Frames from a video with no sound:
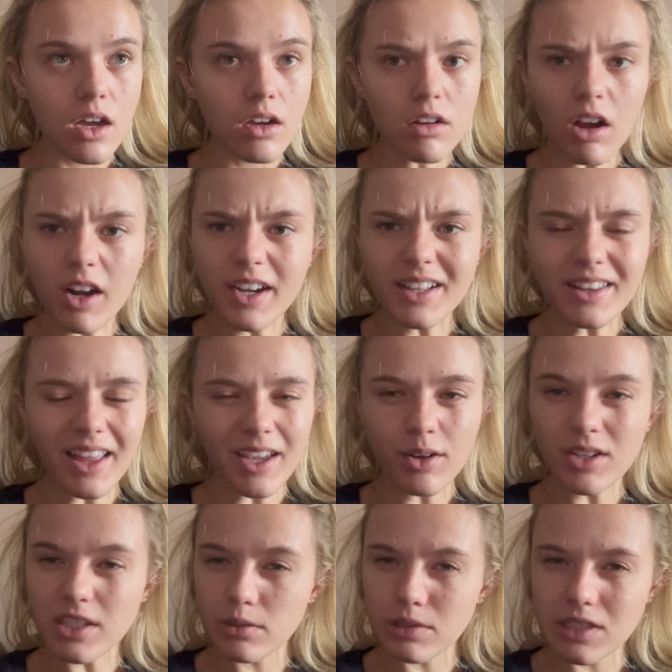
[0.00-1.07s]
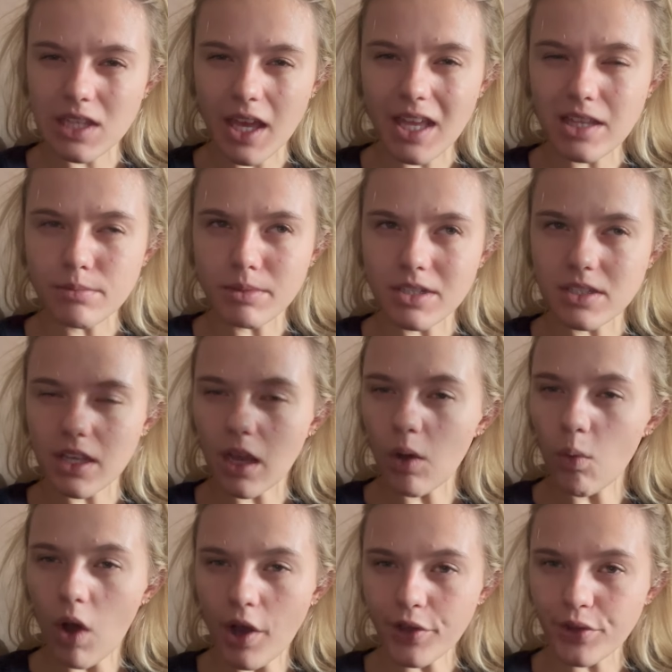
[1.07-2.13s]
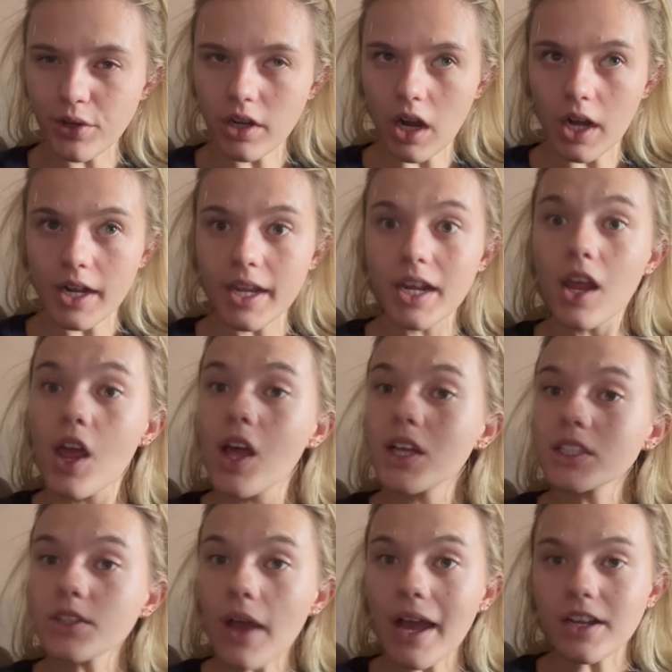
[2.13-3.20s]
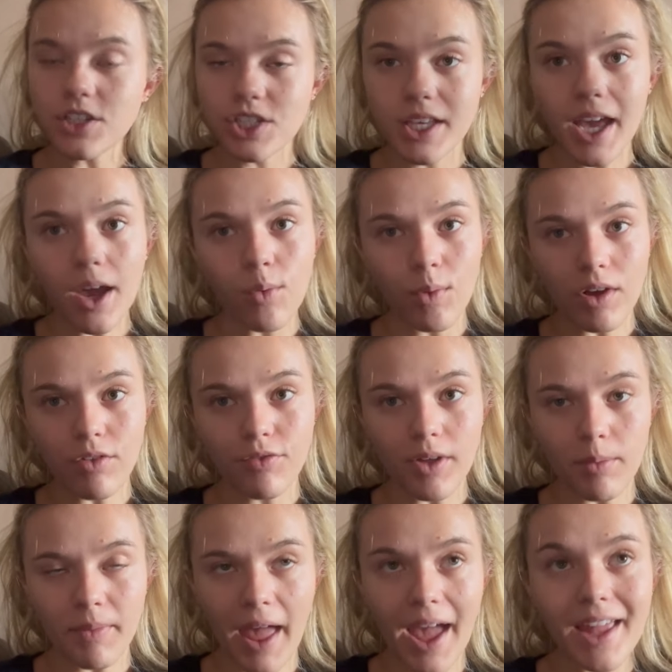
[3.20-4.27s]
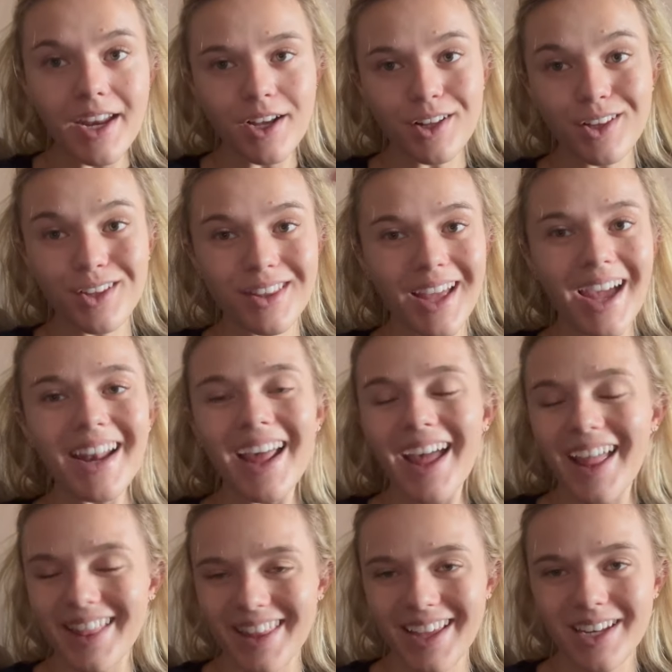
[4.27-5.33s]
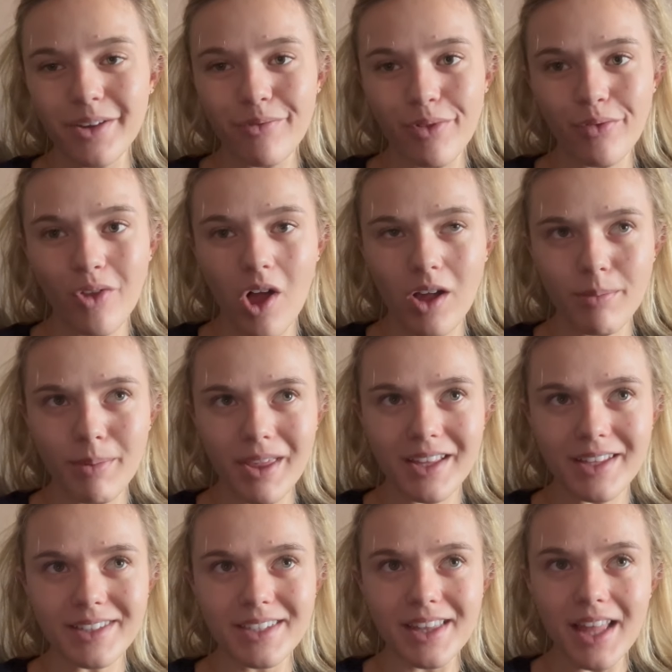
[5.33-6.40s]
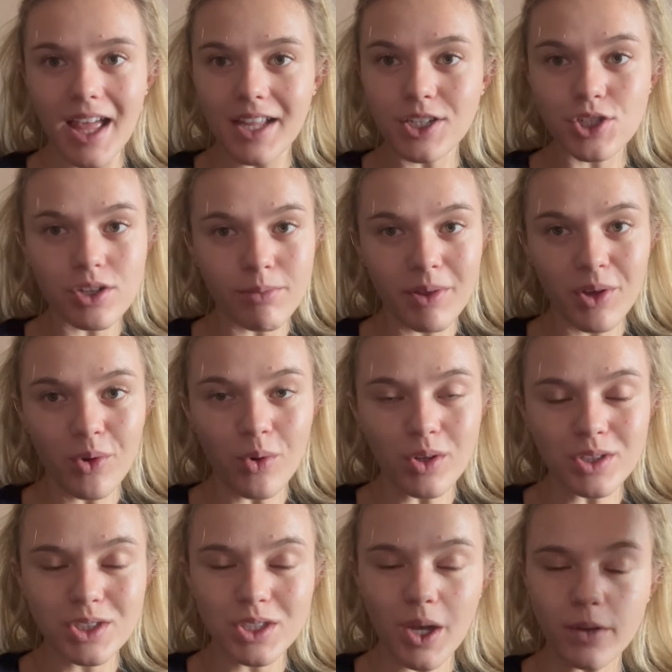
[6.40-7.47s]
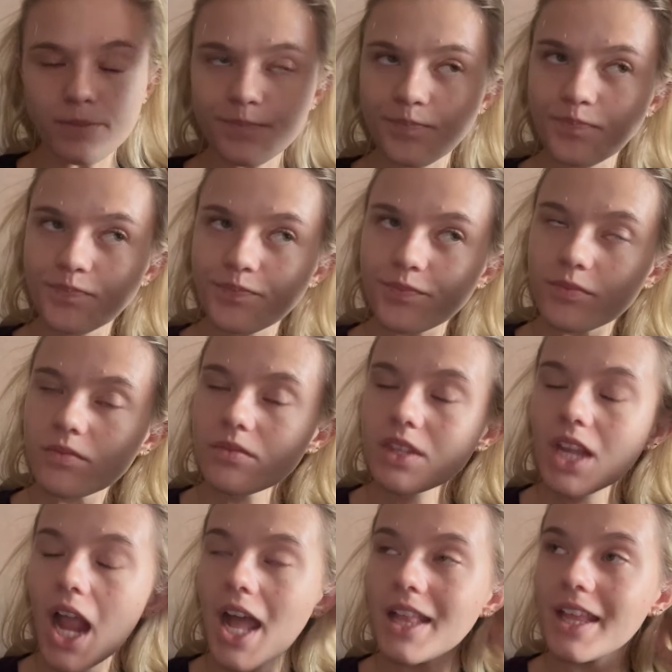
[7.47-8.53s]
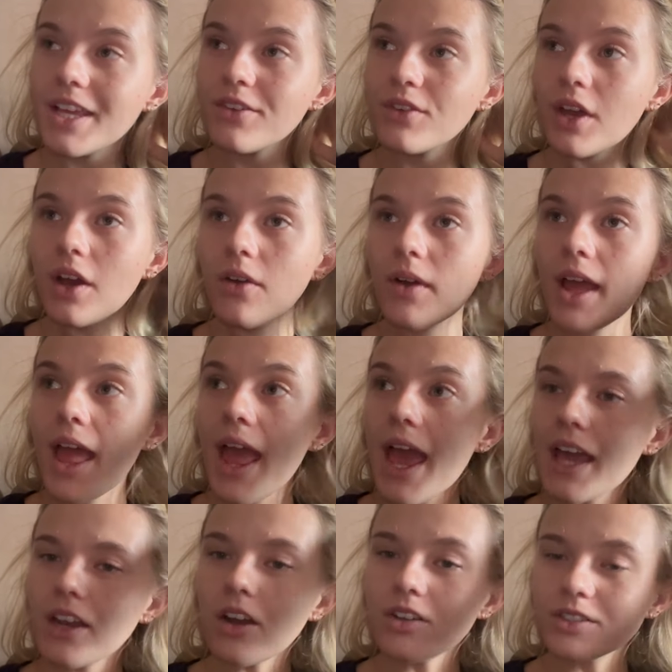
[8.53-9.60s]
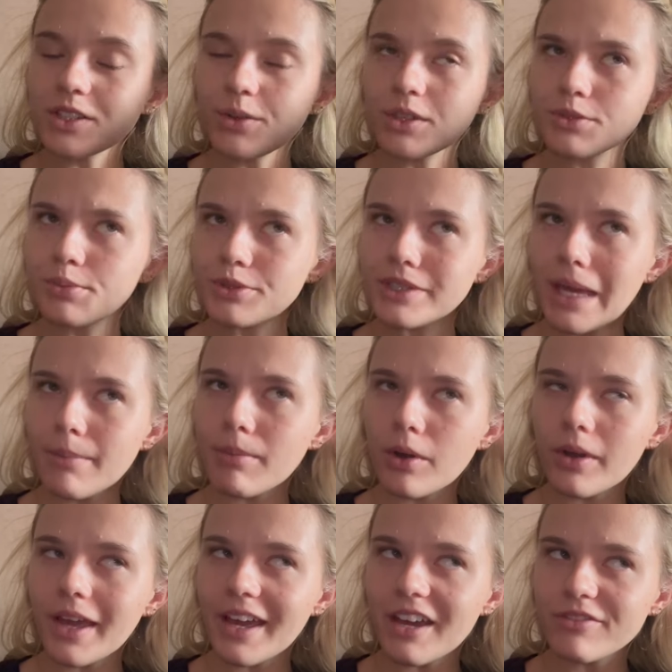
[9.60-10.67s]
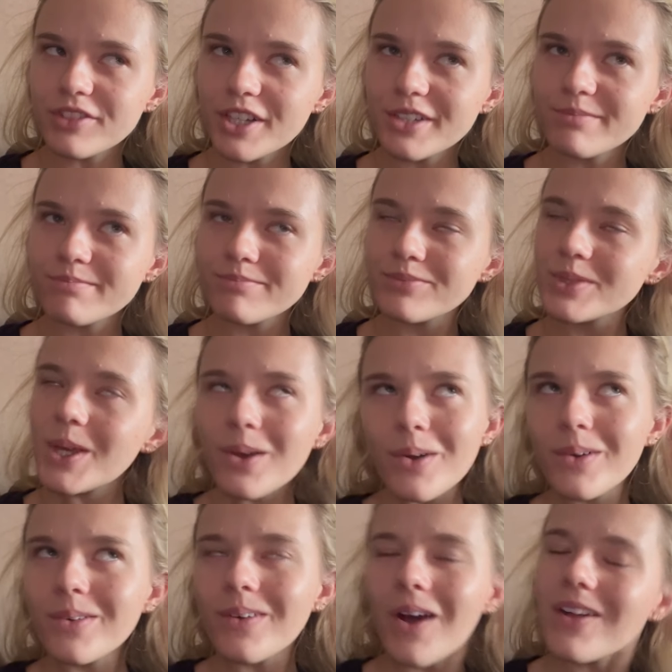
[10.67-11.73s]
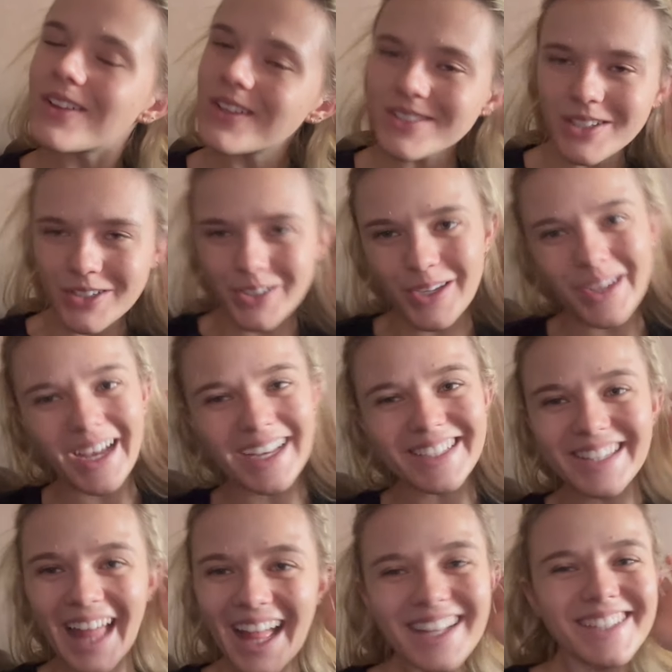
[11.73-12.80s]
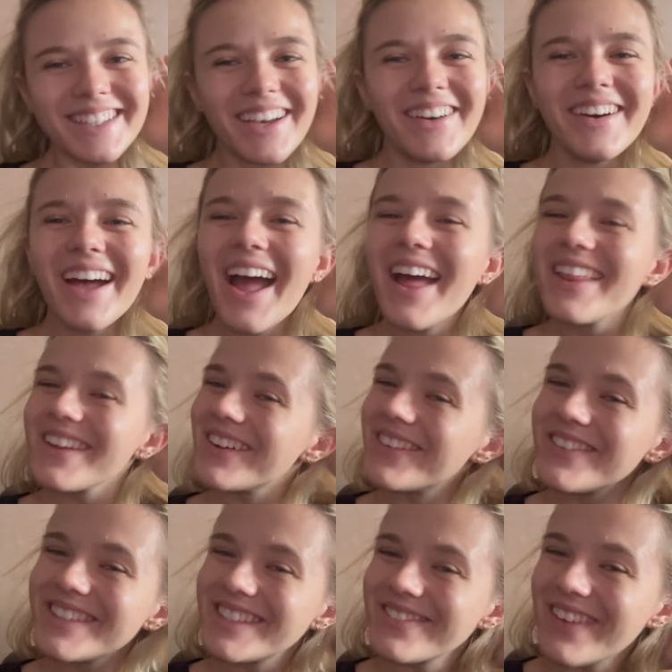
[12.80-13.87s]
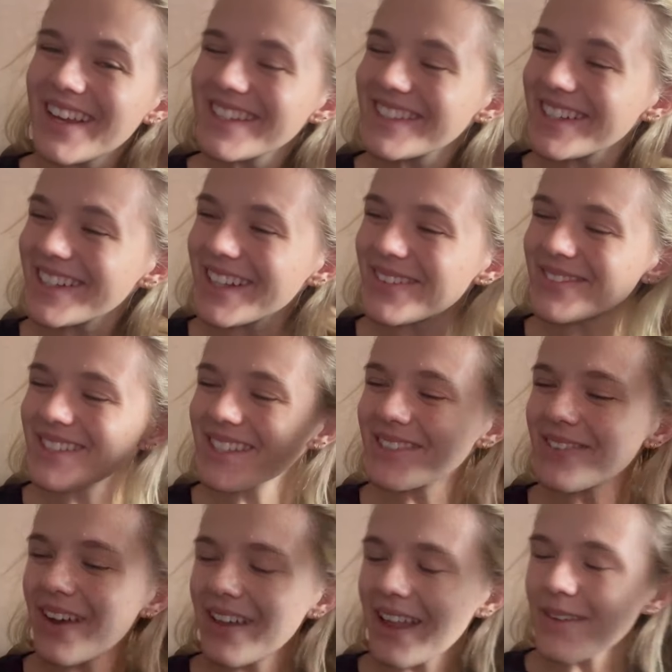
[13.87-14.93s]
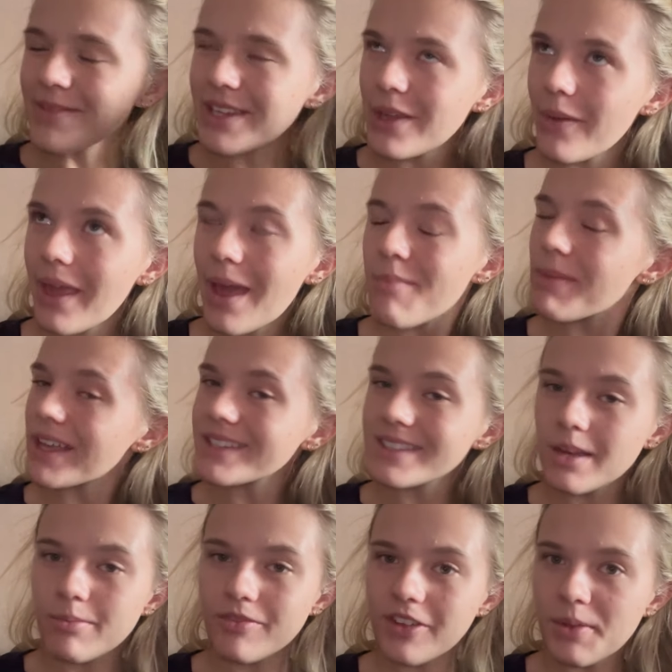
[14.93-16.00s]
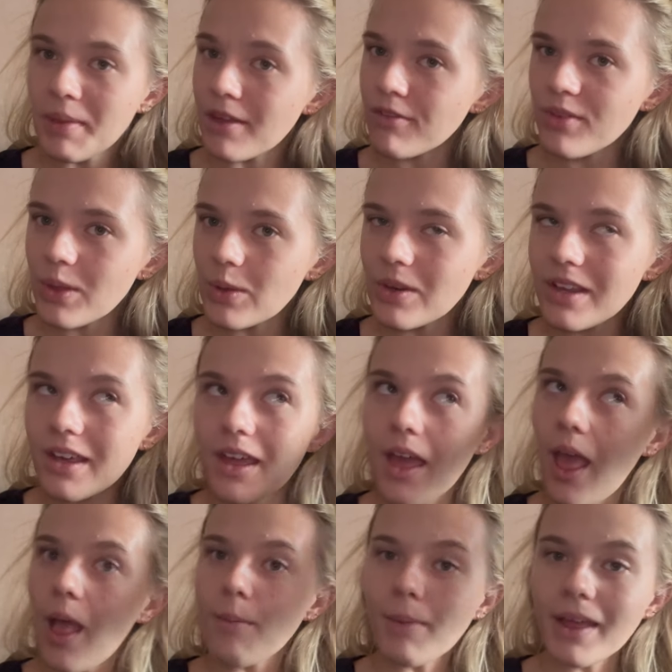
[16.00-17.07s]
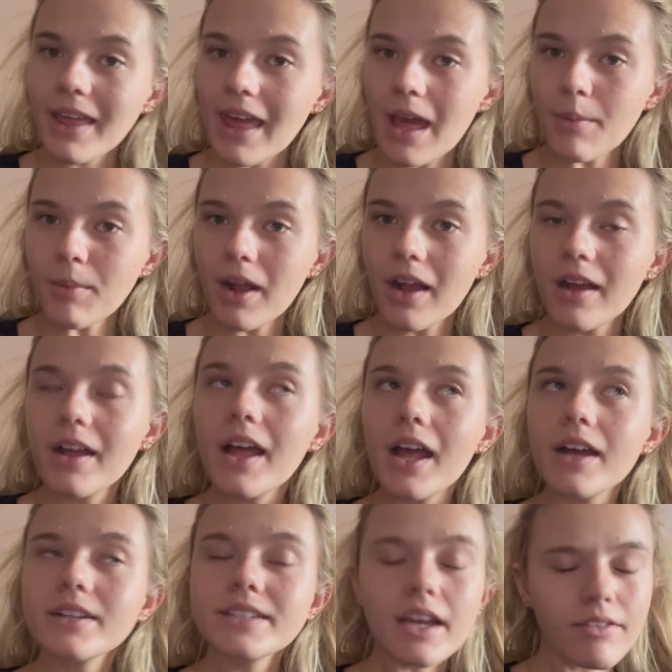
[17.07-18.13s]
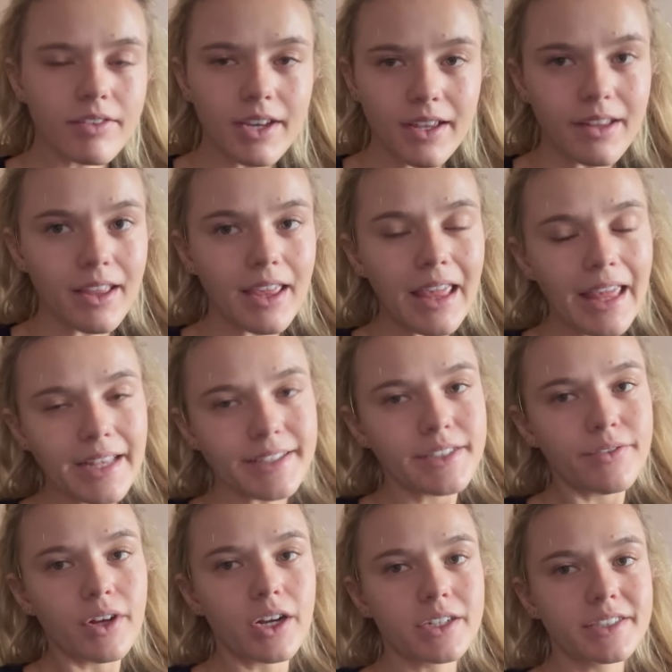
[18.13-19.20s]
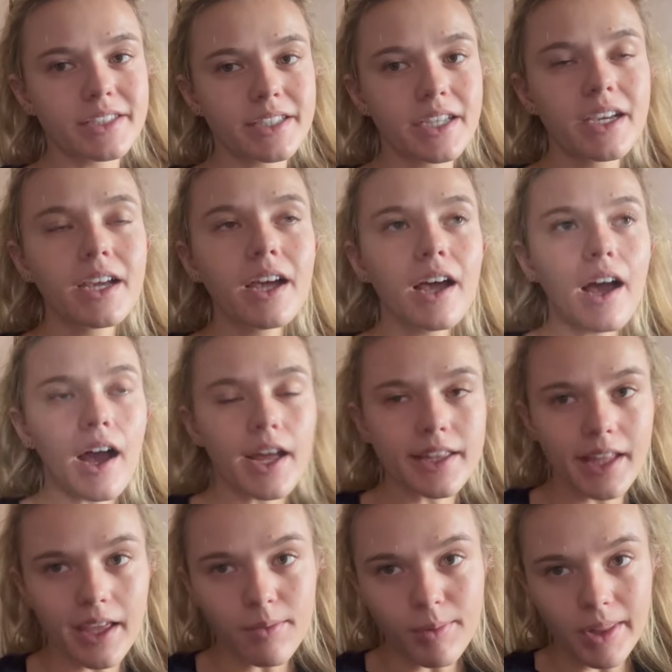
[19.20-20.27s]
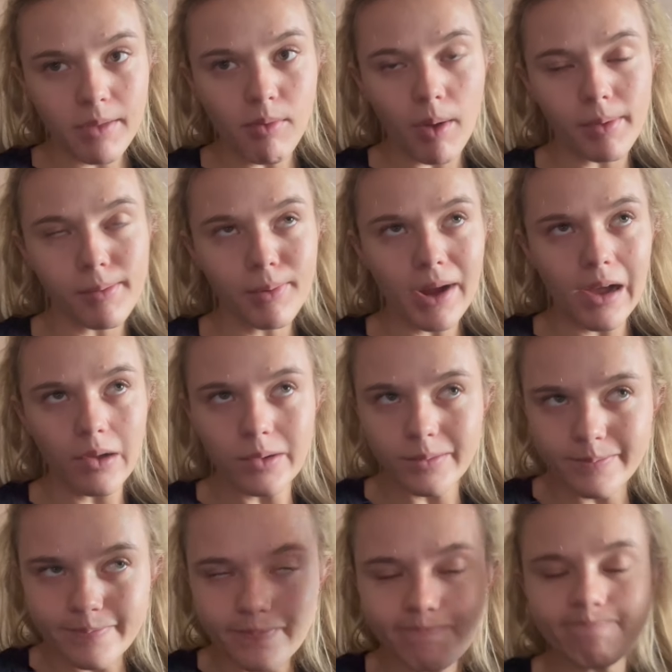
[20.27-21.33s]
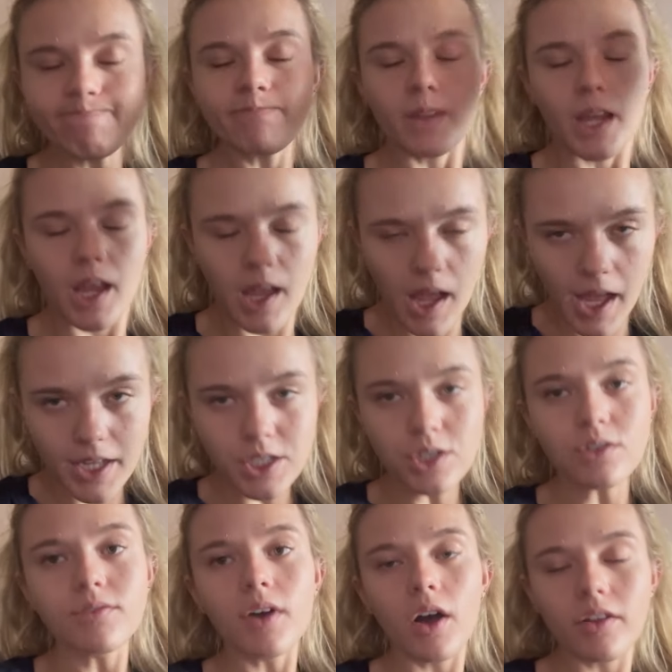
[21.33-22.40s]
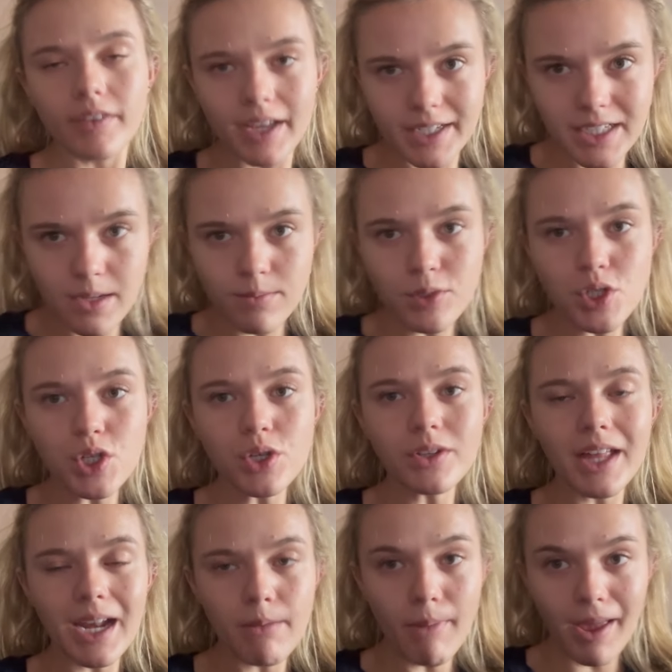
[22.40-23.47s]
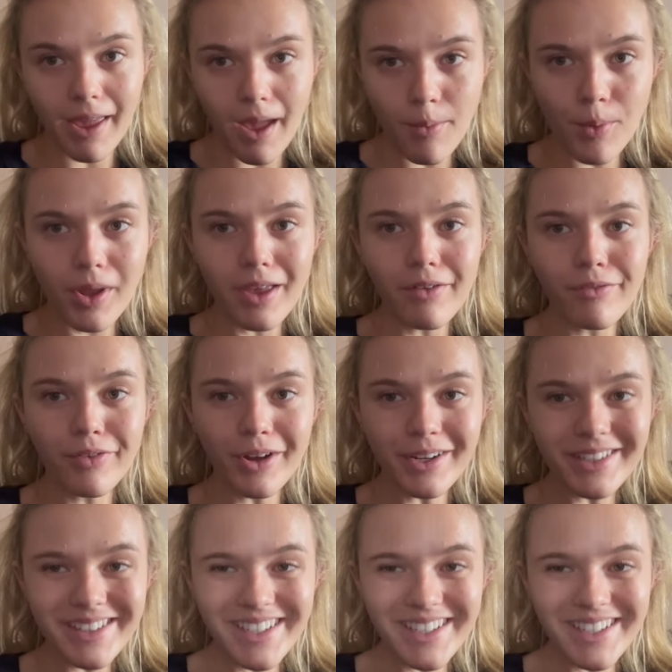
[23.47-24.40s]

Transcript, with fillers: garden like christmas lights but it's like a walk through garden so actually i will film that and include that at the end of the vlog because that should be cool so i'll let you know and also we're supposed to get poke after so i'll also show you guys that so there will be some extra clips as well i mean you can't pass up filming food my camera definitely eats first unlike millie bobby brown I do fall victim to letting my camera eat first.